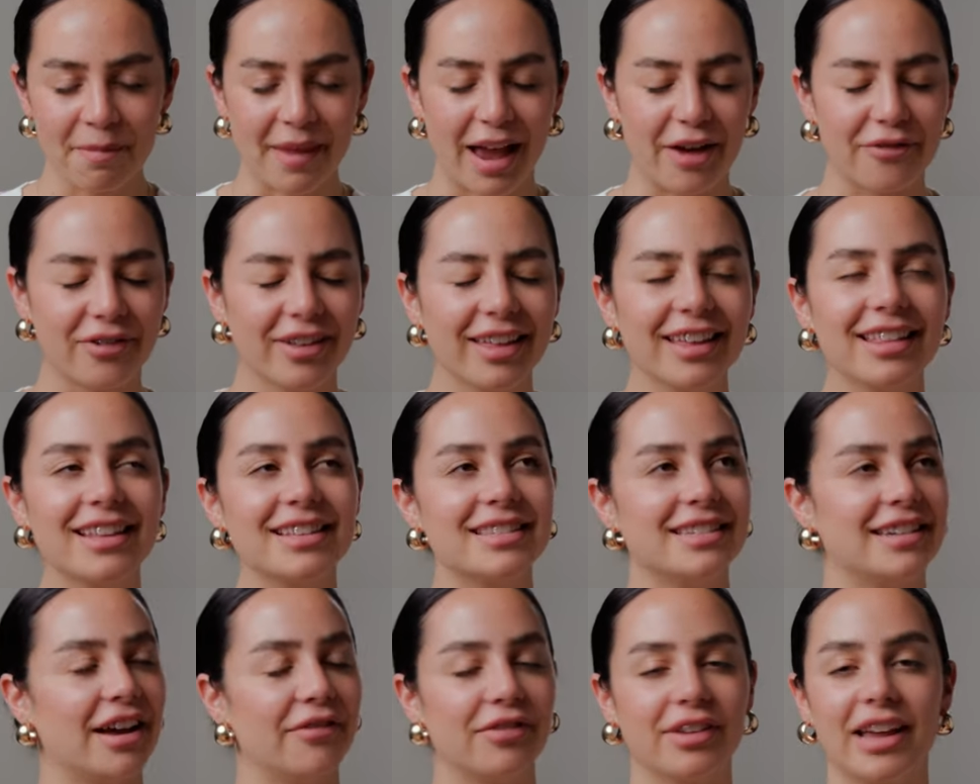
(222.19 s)
I feel like that's
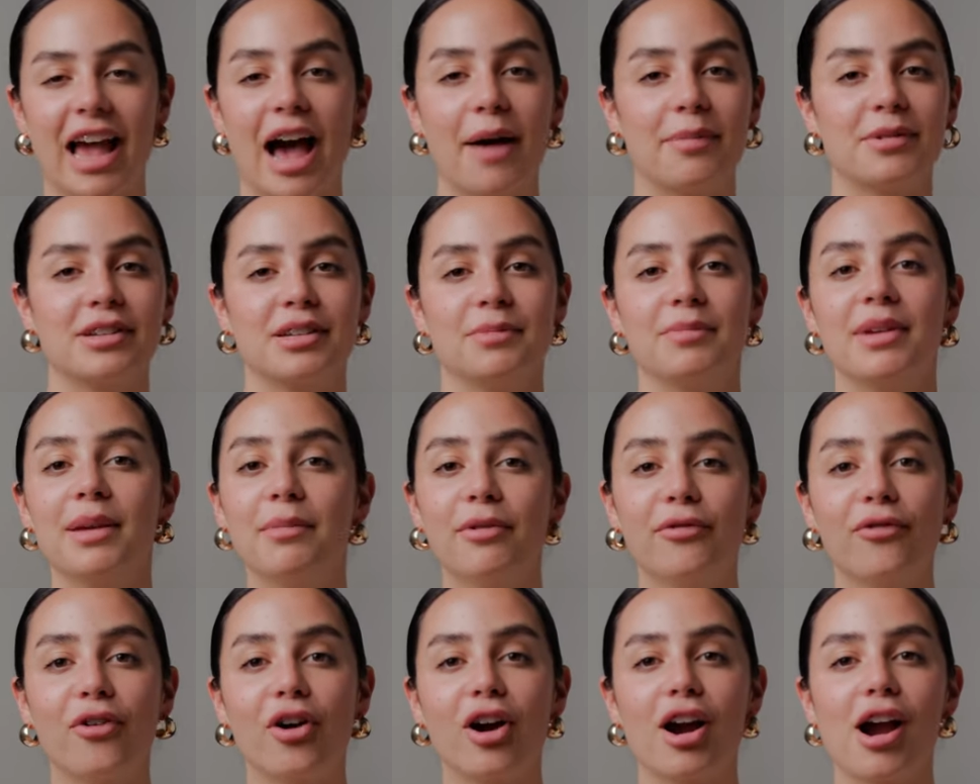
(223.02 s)
definitely happened to me
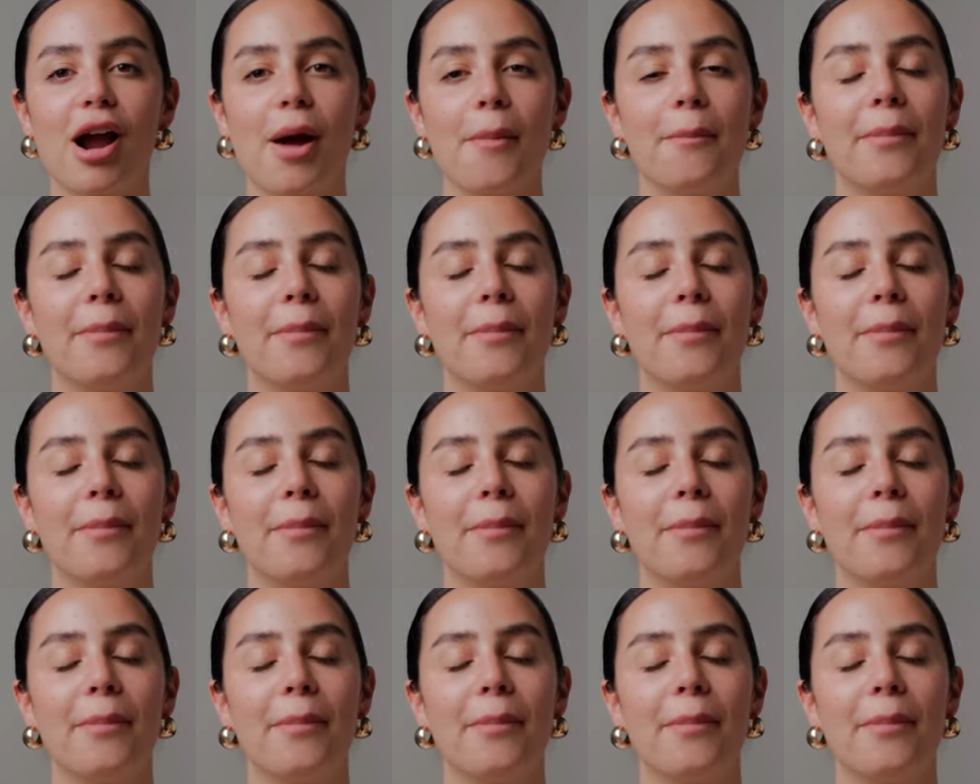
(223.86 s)
before,